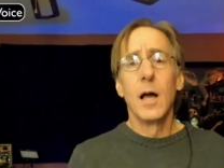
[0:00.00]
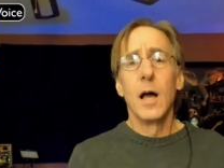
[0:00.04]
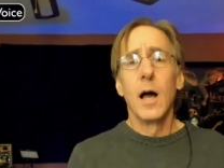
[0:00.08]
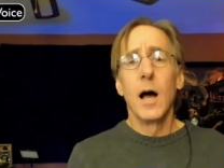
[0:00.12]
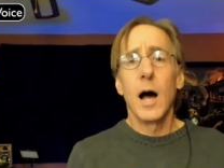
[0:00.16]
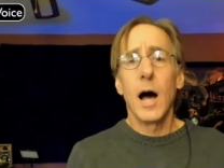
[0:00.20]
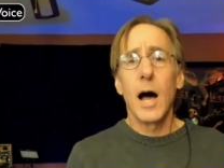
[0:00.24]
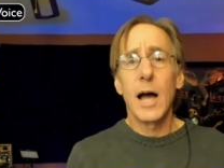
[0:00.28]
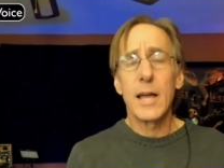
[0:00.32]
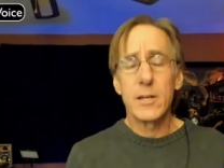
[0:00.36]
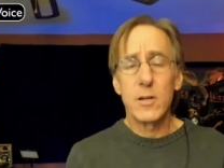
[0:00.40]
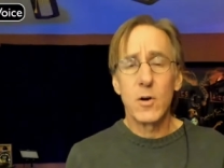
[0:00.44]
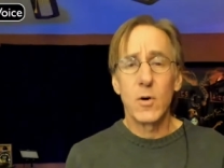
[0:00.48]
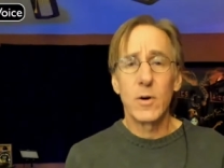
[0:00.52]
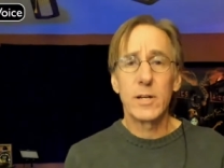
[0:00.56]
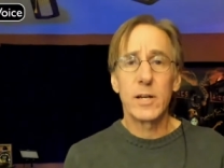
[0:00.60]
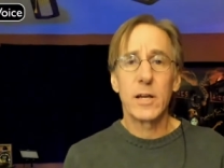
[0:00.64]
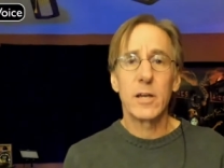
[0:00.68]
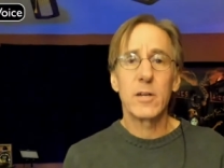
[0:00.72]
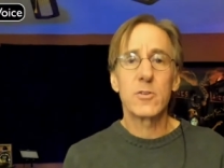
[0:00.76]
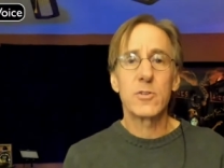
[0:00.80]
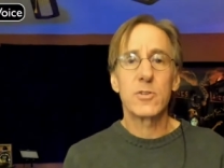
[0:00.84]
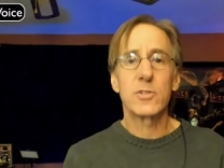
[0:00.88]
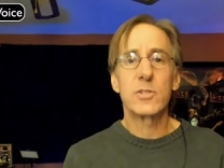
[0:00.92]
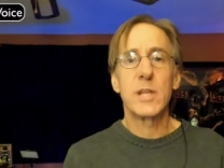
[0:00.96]
I know and I
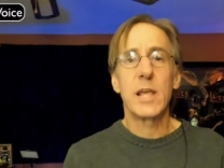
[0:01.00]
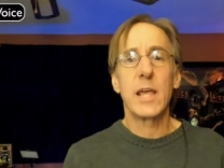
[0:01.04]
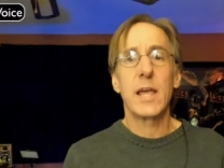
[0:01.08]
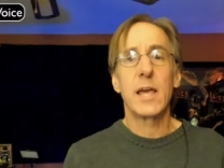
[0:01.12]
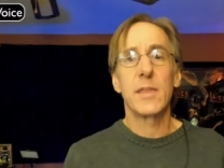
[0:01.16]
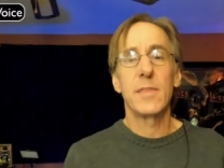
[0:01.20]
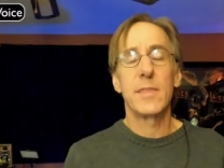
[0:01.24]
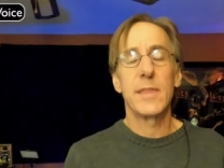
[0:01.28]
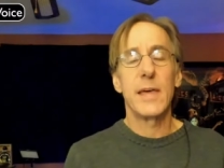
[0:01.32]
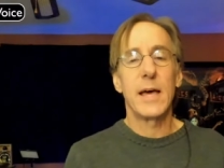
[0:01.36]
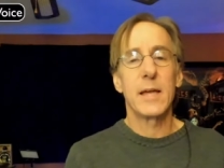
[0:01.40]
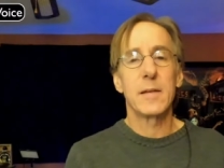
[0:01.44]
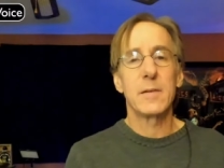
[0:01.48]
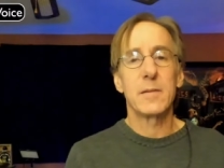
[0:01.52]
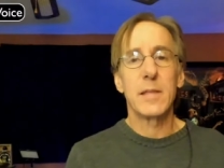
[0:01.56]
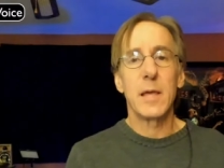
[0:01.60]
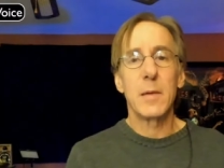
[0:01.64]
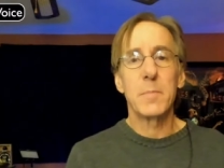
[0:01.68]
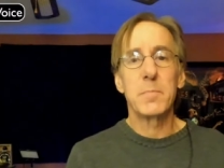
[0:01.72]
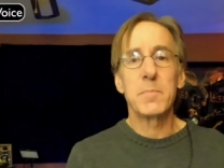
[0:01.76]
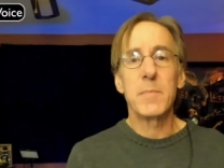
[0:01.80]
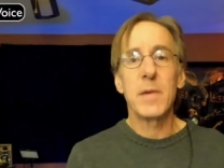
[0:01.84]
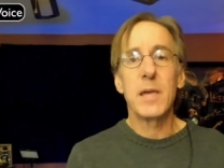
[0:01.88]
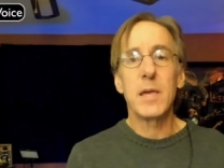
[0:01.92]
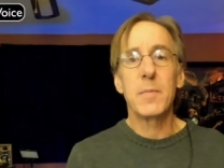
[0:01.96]
understand that that
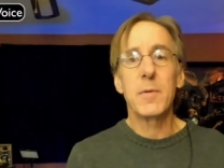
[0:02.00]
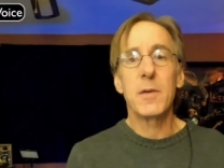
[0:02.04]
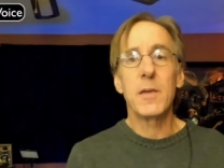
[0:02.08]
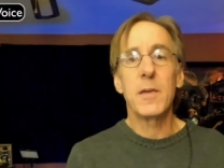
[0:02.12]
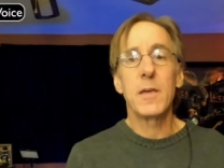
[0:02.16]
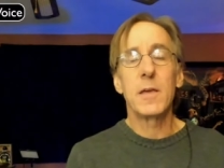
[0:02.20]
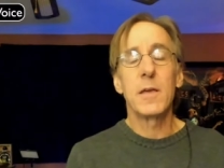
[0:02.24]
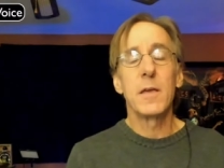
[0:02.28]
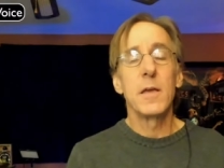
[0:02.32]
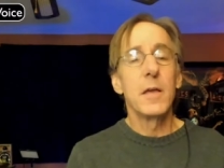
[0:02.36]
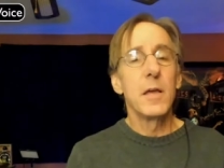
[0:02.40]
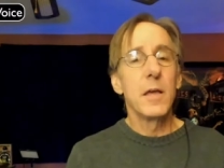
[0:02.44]
maybe